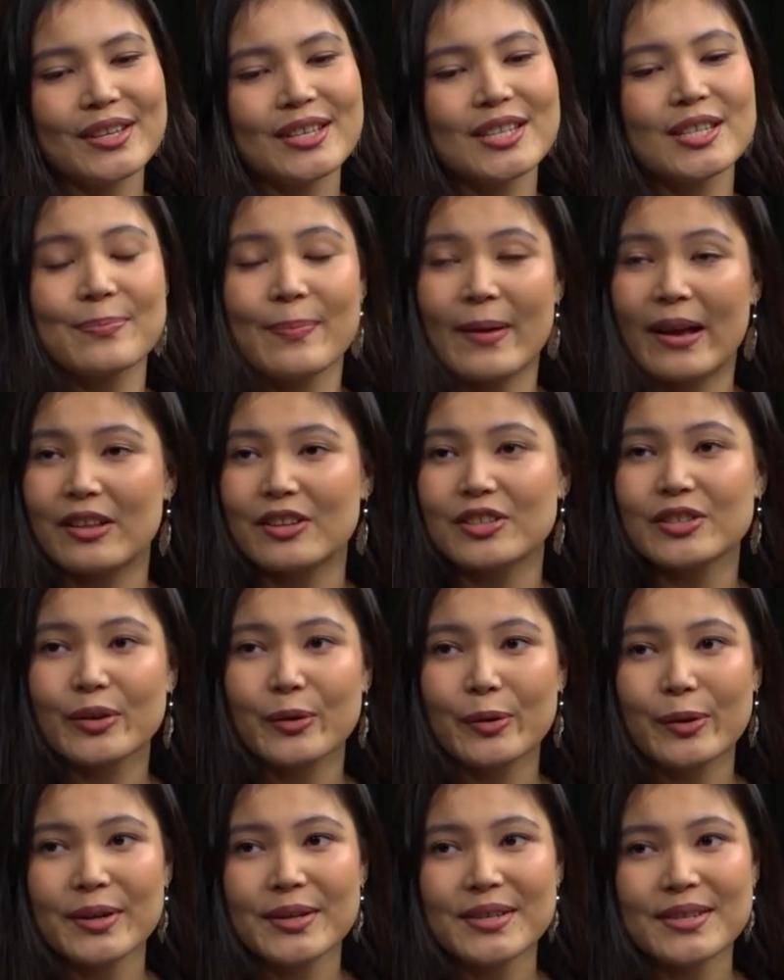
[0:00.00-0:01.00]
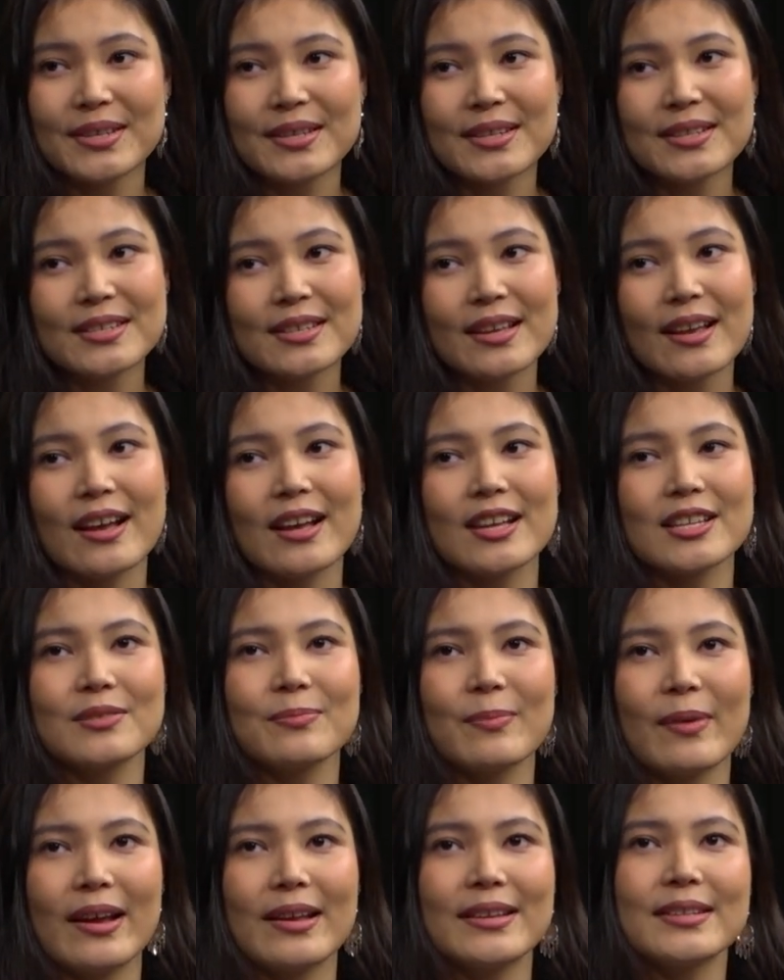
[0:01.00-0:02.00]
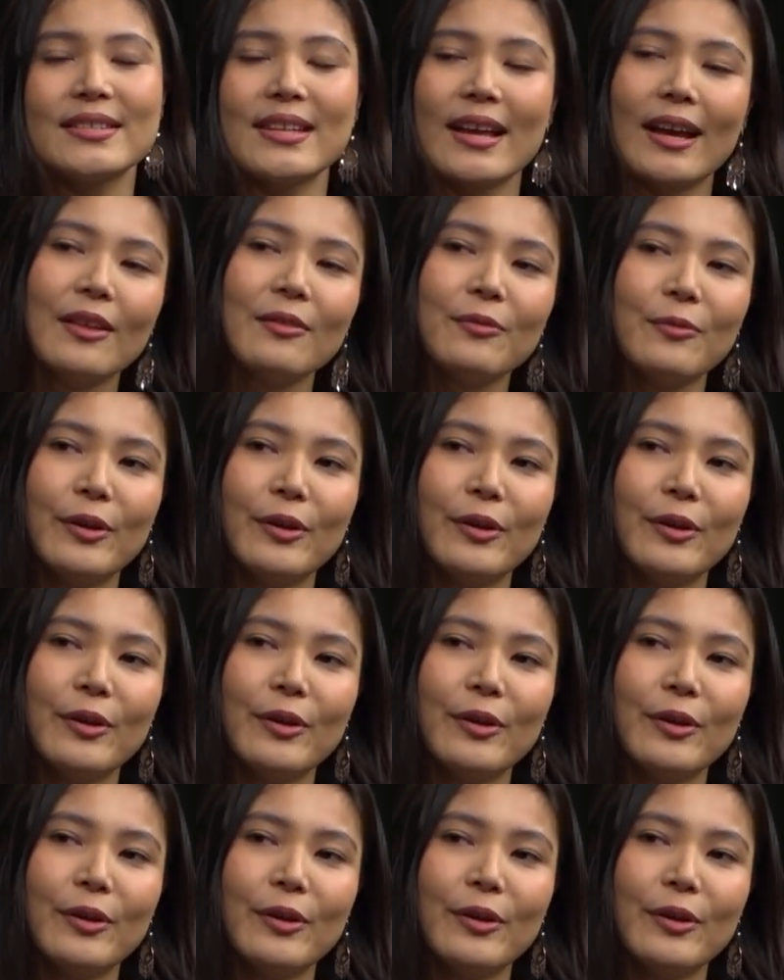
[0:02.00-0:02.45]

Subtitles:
Spanish courses as my second